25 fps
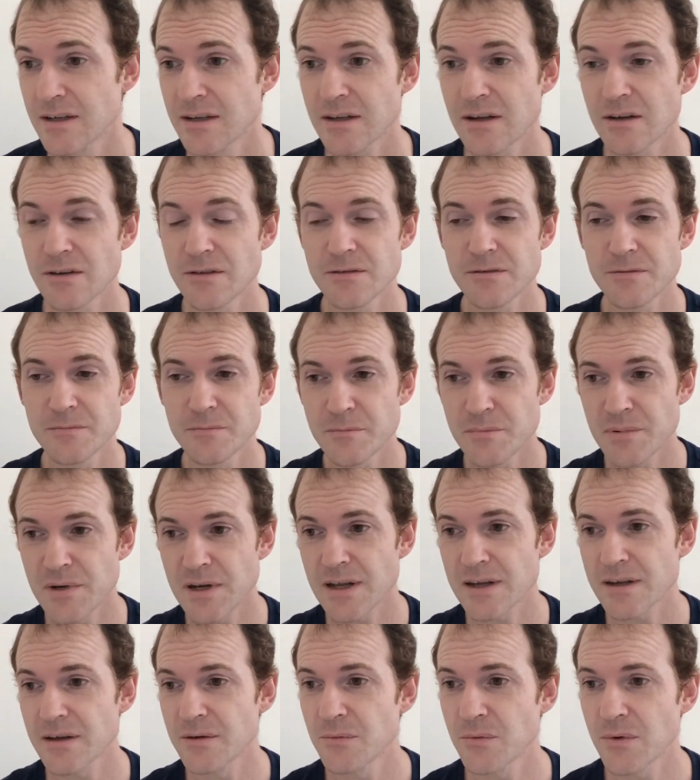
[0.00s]
goes from
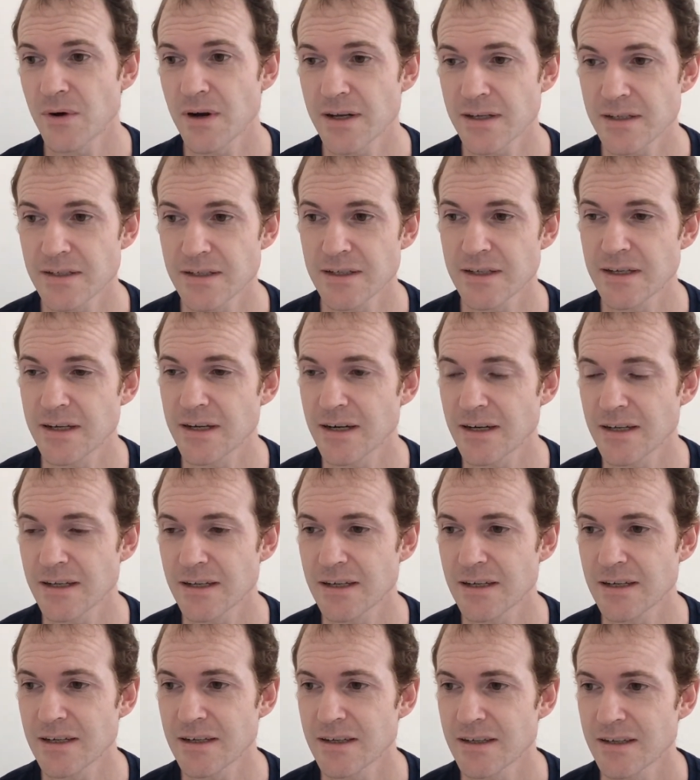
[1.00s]
black and white to
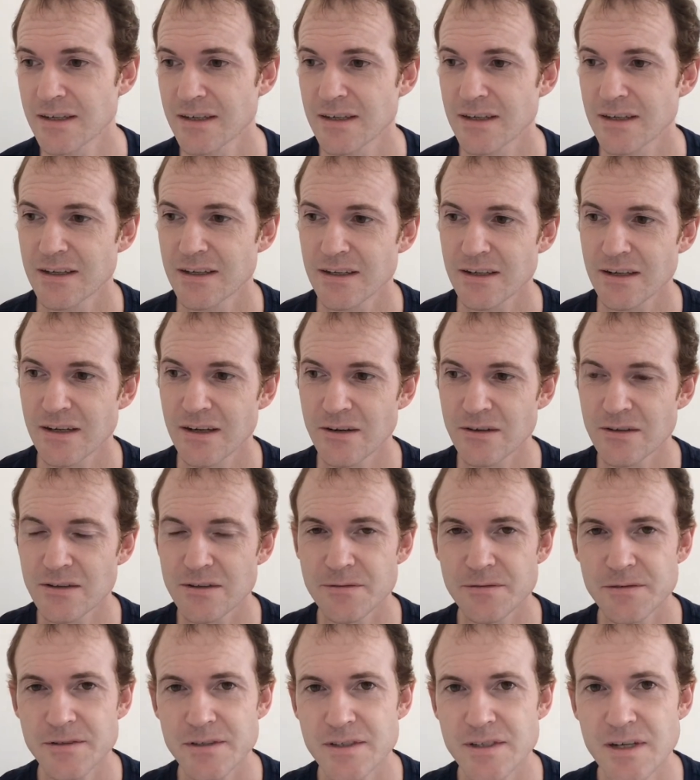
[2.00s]
color, loads
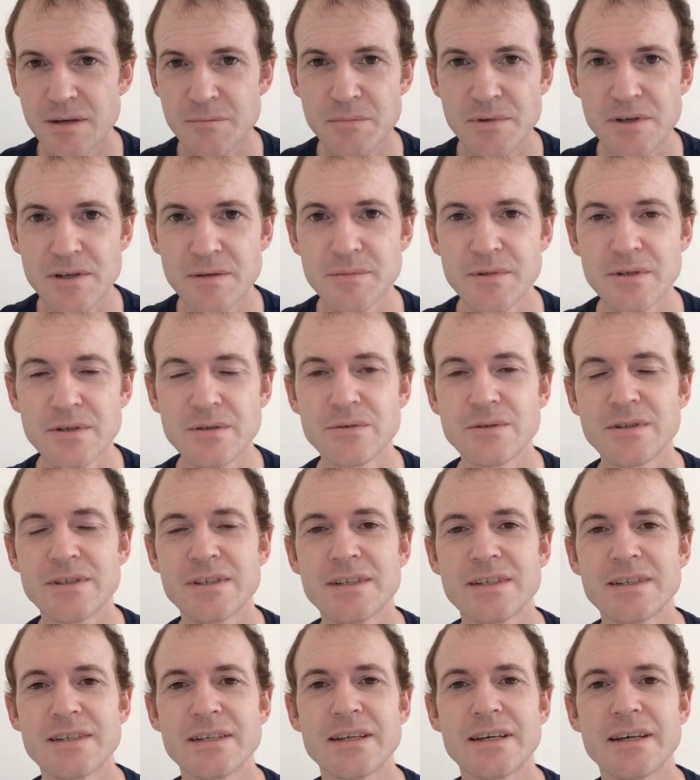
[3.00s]
of subliminals
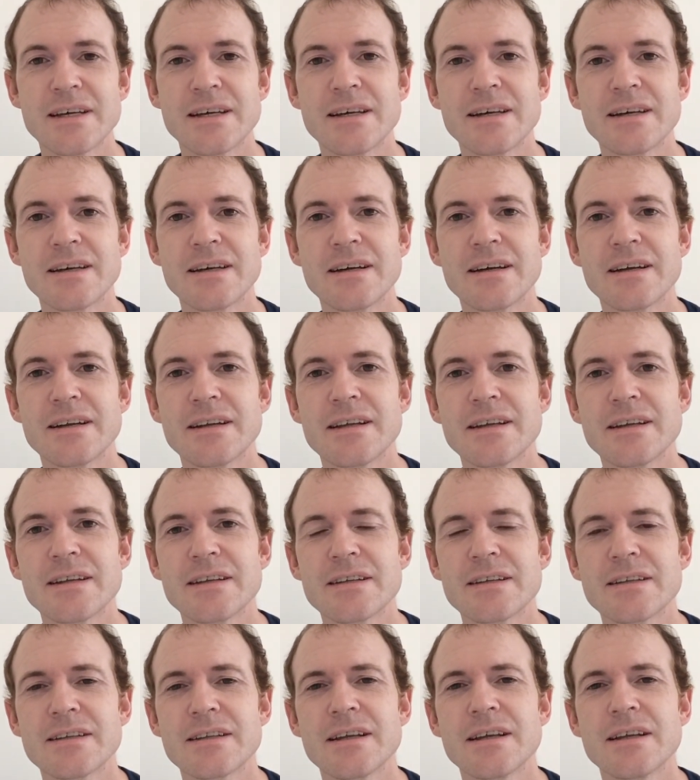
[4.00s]
in there, and
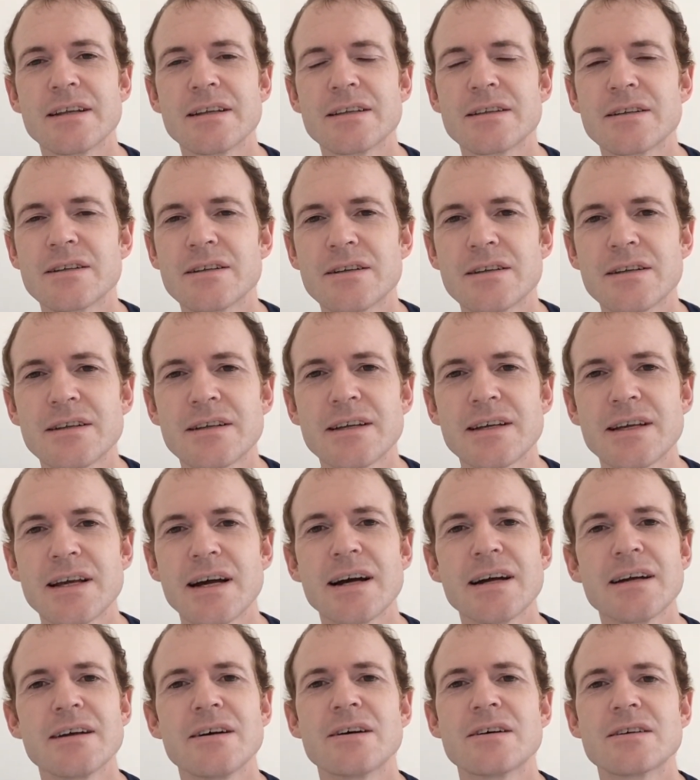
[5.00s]
it's
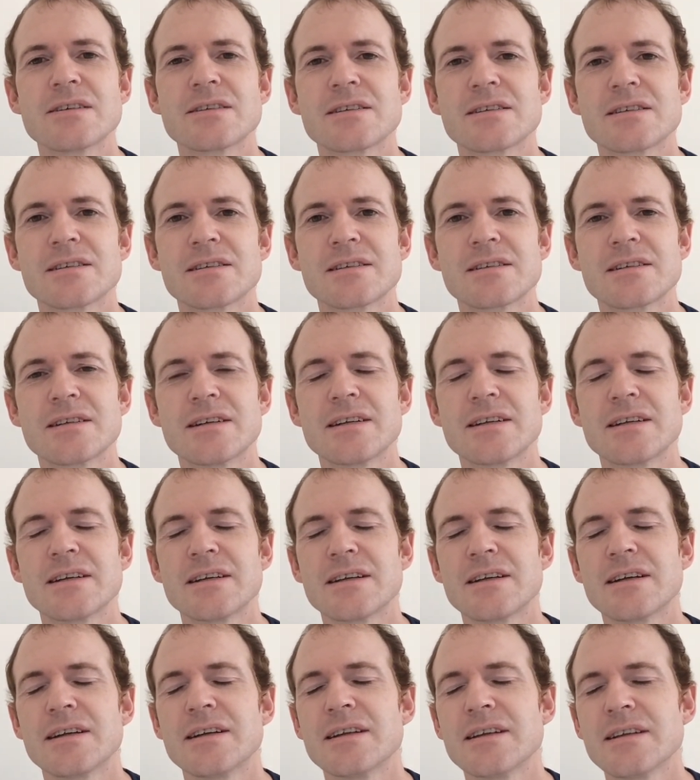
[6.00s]
chaos, and
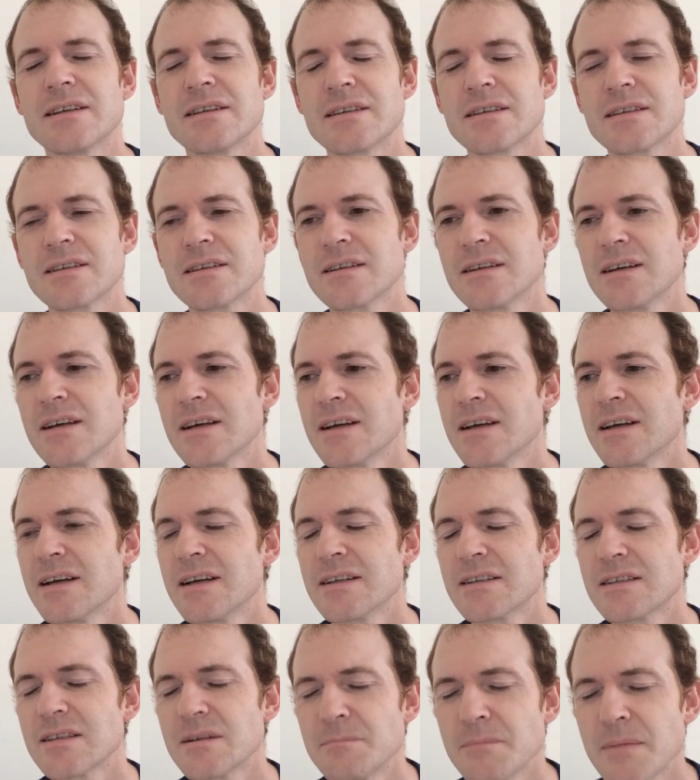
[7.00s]

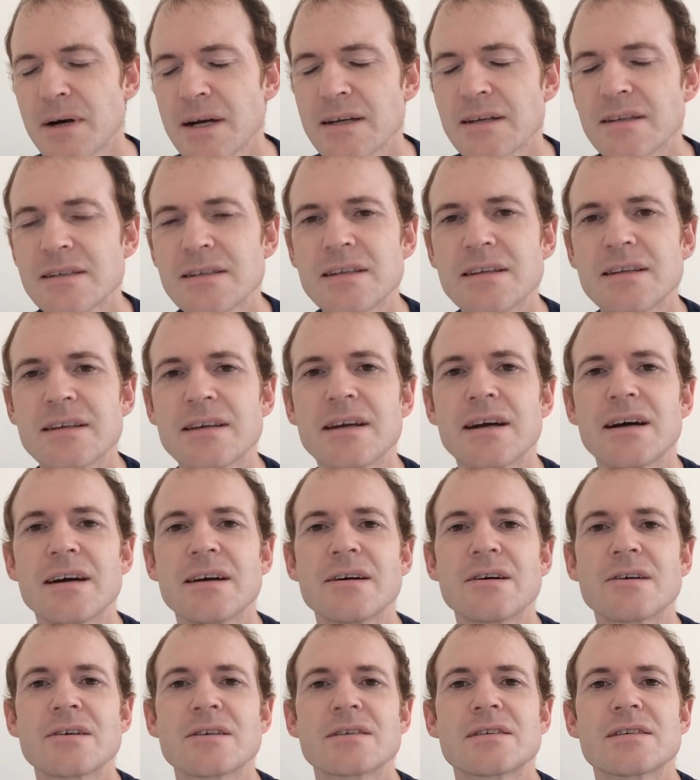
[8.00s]
it's amazing
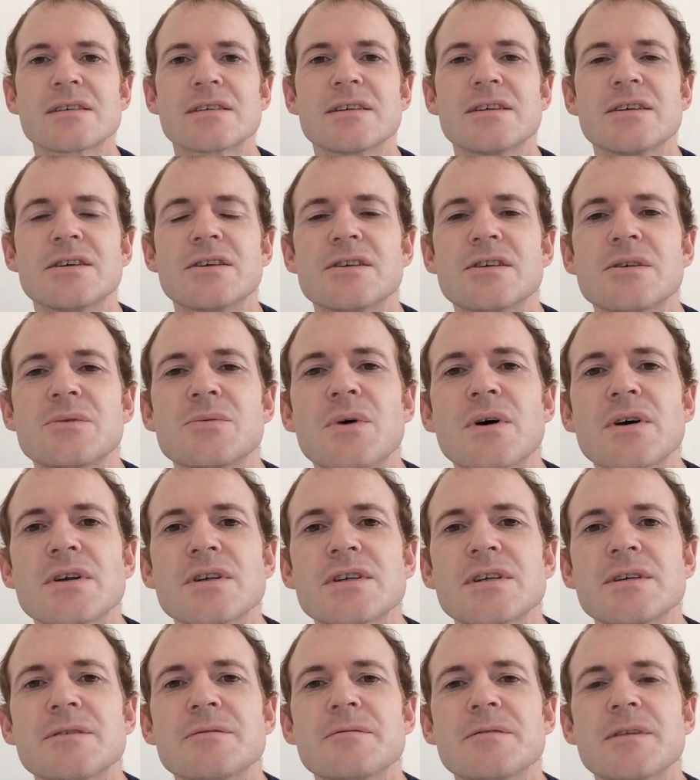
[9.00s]
chaos, and you should
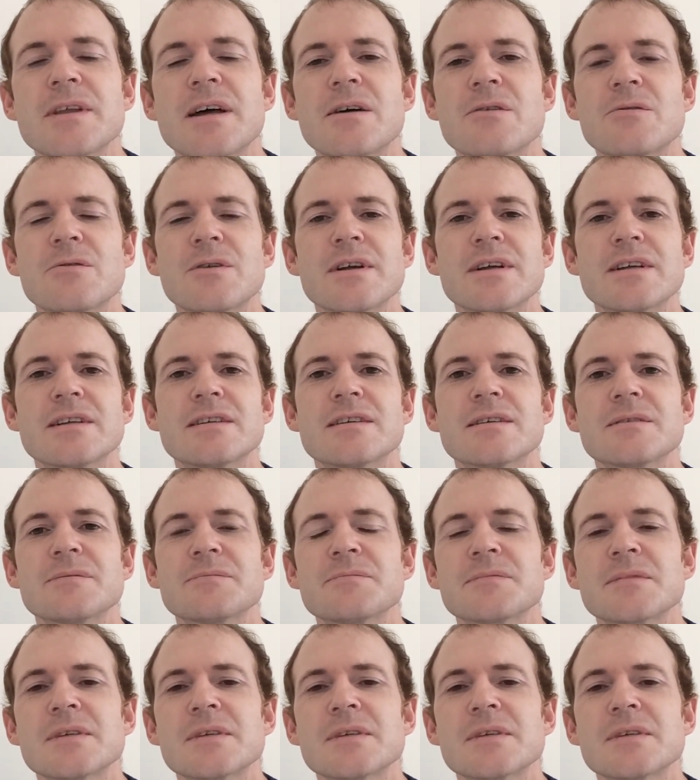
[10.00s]
watch it for that reason.